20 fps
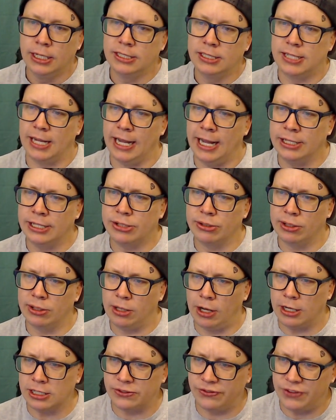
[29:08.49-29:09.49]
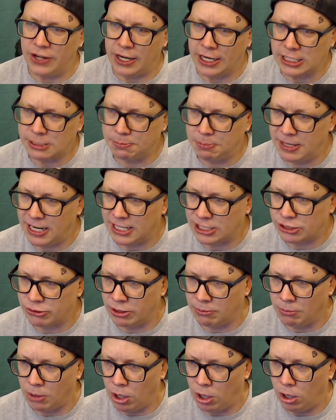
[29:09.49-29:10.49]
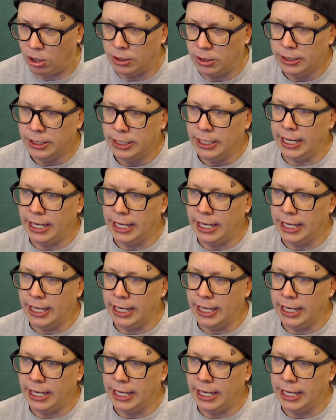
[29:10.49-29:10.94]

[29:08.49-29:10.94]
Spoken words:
to enter the Las Vegas Pedestrian Mall